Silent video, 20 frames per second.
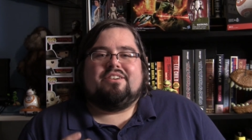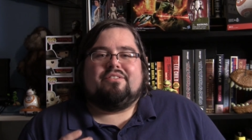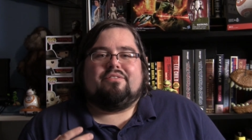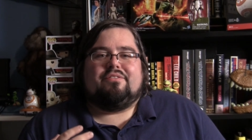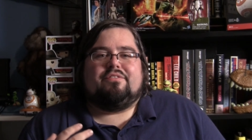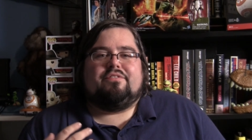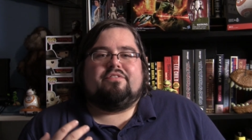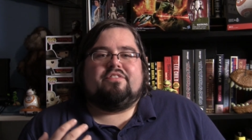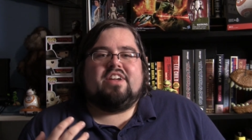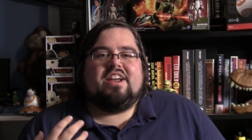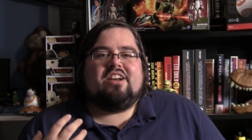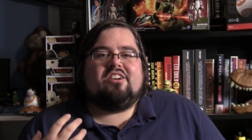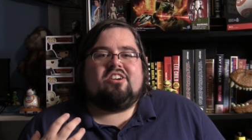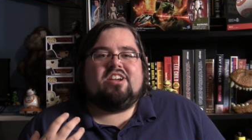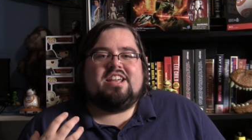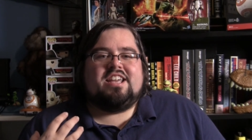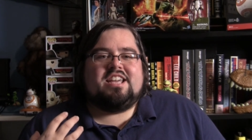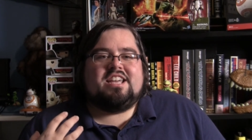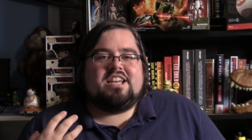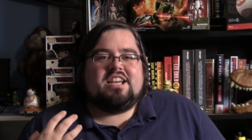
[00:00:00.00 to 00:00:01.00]

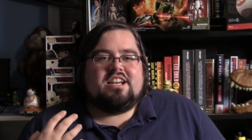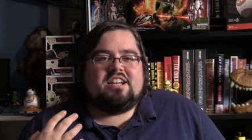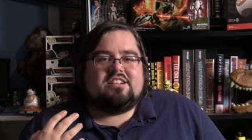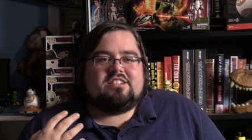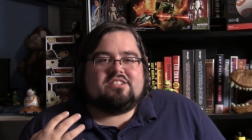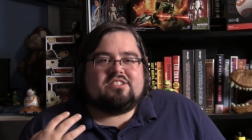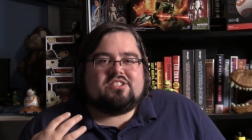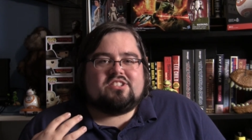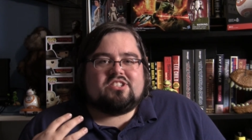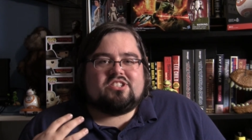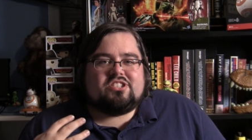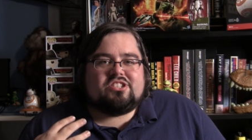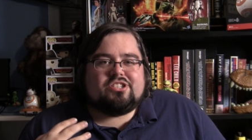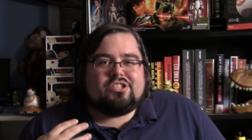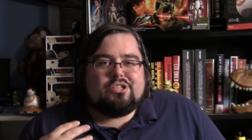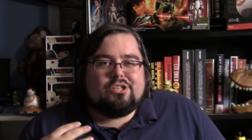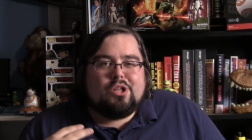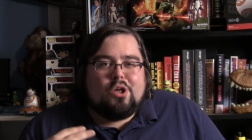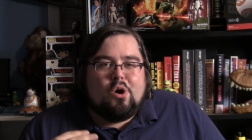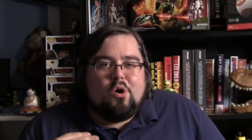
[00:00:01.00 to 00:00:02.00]
very
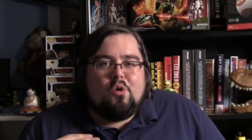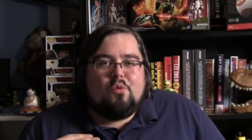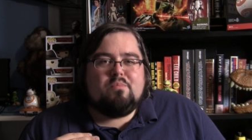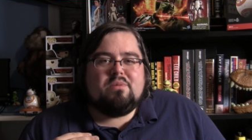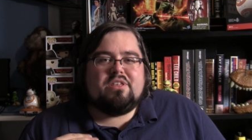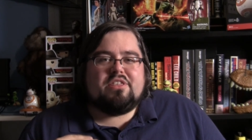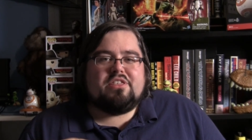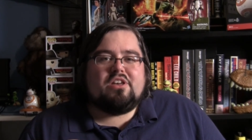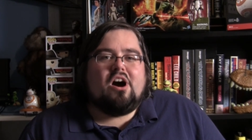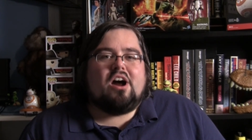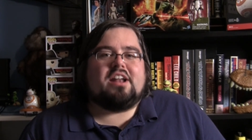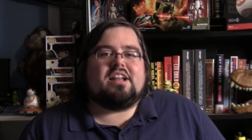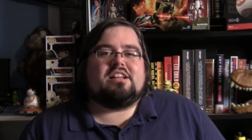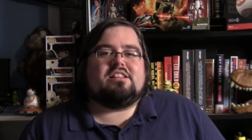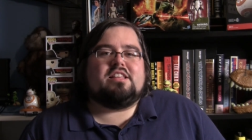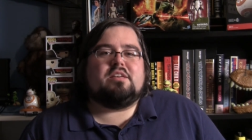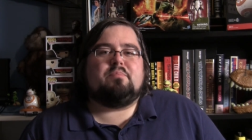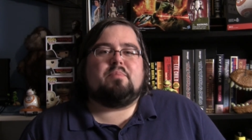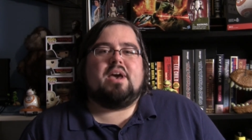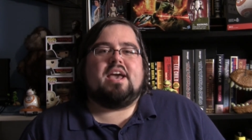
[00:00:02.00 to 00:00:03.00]
slow,
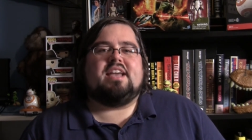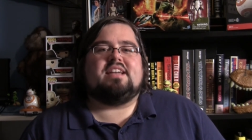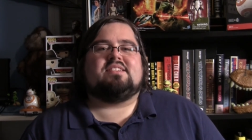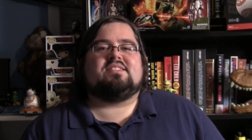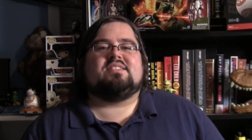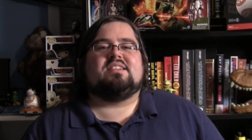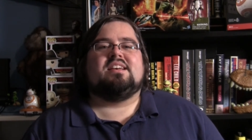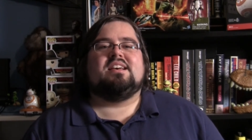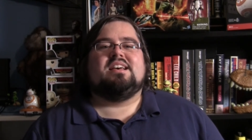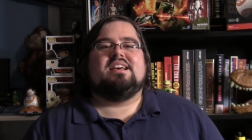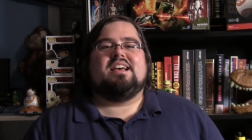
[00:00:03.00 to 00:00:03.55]
methodically paced,